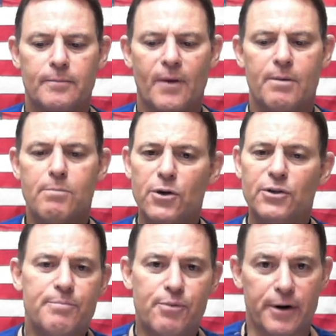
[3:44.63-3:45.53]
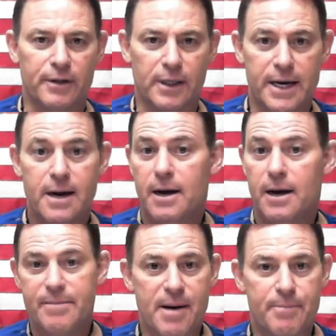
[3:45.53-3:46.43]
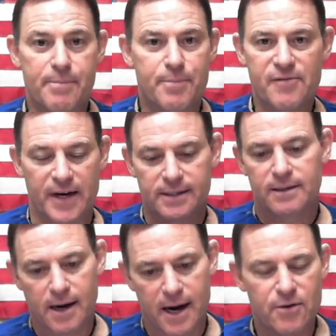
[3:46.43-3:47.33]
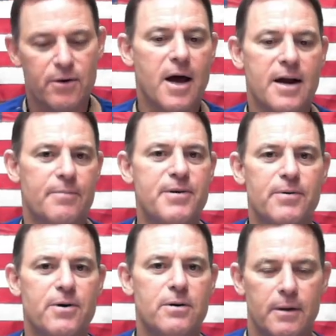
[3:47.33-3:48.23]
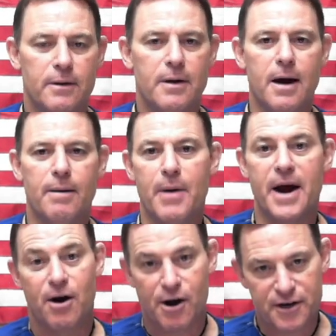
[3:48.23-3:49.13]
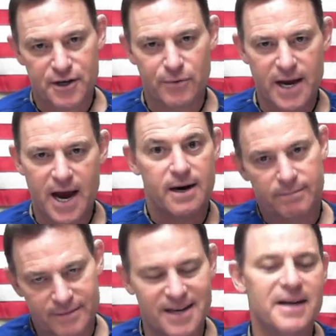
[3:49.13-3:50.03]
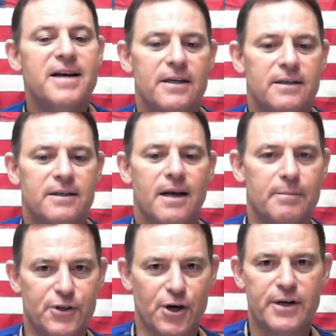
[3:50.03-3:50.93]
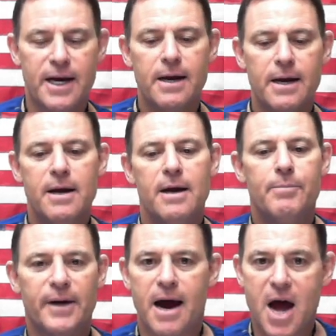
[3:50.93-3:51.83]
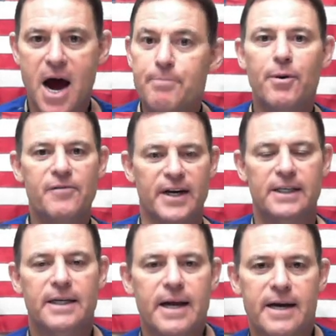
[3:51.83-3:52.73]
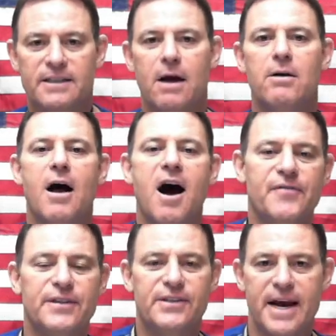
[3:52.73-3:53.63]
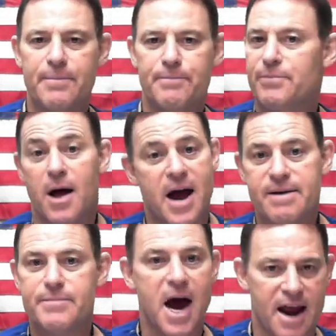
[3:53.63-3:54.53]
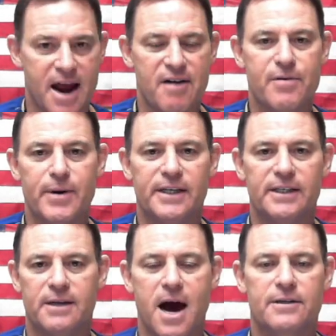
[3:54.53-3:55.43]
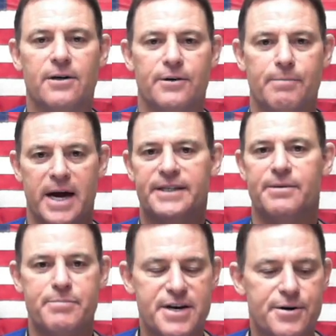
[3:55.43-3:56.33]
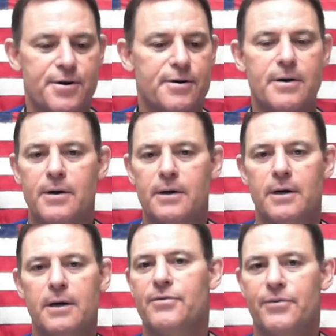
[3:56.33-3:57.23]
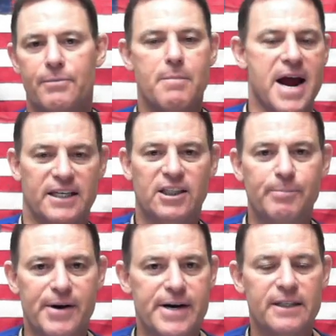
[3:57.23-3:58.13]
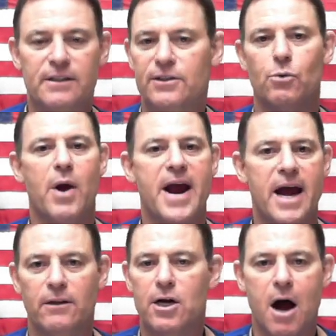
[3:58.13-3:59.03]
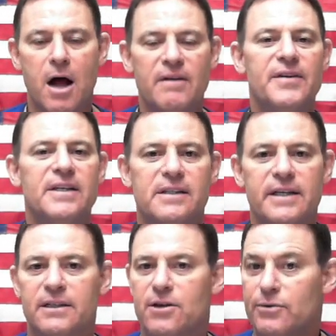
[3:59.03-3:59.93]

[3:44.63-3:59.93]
most importantly, I'm not perfect. I know a lot of people might argue with that. I'm joking, but I'm not perfect. And as I'll often say to people, I am not everybody's doctor. My demeanor, my experiences, the way I look, all of these things don't